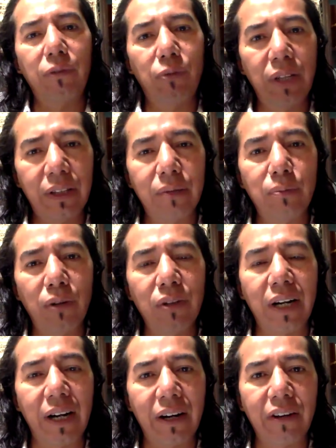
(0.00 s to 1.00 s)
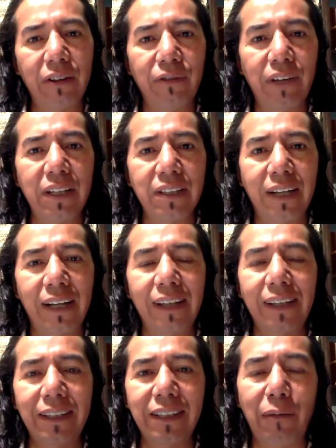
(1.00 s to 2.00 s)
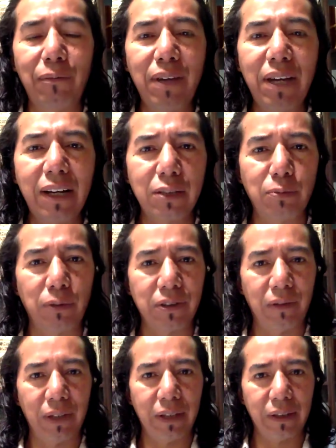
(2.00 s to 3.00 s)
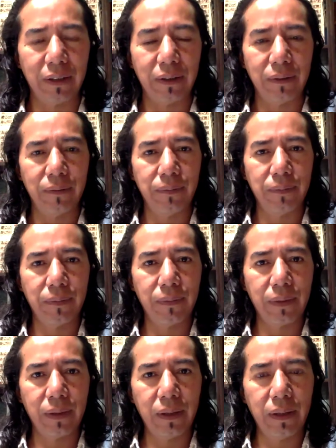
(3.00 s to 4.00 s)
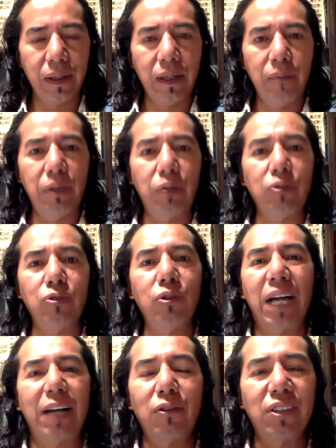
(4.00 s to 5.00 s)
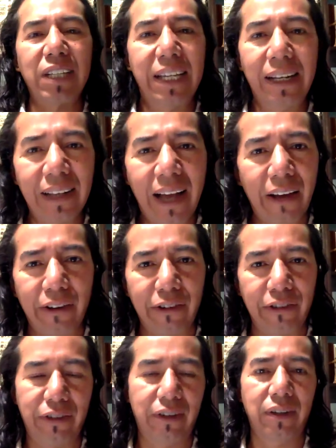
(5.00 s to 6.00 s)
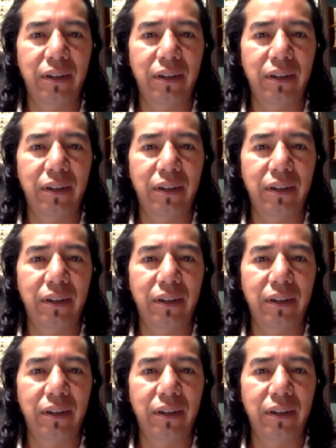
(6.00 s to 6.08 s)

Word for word: with Mother Earth and Father Sky is a big responsibility. Because you cannot kill life